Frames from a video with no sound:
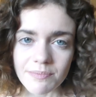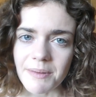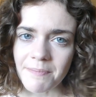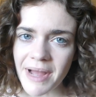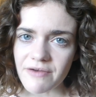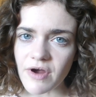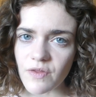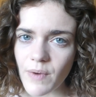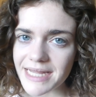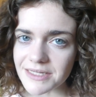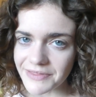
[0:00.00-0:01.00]
people might rather
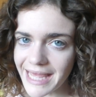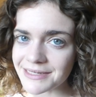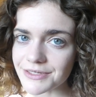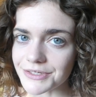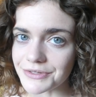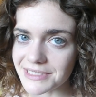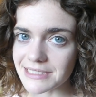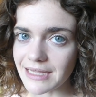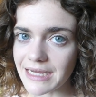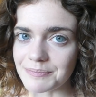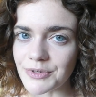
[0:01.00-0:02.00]
wait till the end to do the
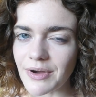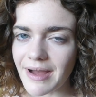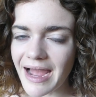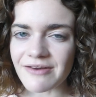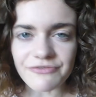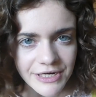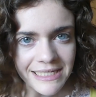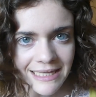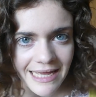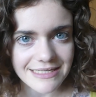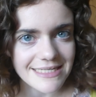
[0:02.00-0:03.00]
slide, but I really
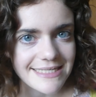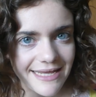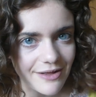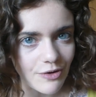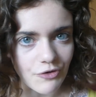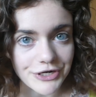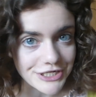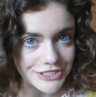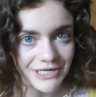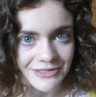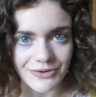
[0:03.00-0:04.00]
like to see it already
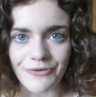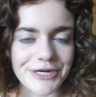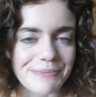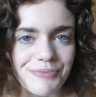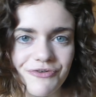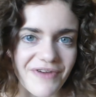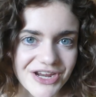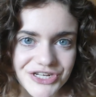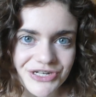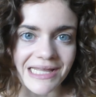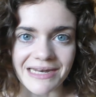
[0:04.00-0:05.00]
done, already
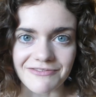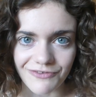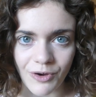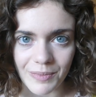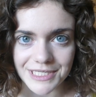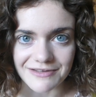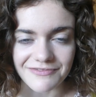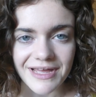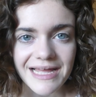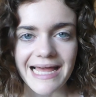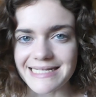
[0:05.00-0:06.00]
professional and informative,
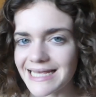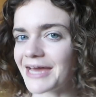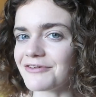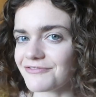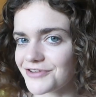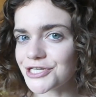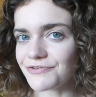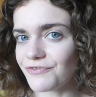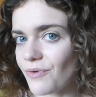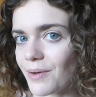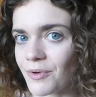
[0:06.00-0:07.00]
as a kind of vision
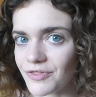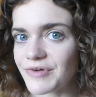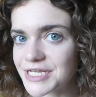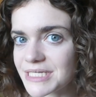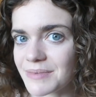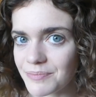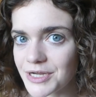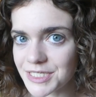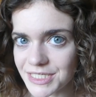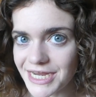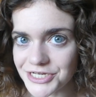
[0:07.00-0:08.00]
for what I want the rest of my
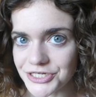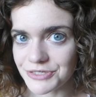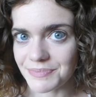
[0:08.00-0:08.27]
presentation to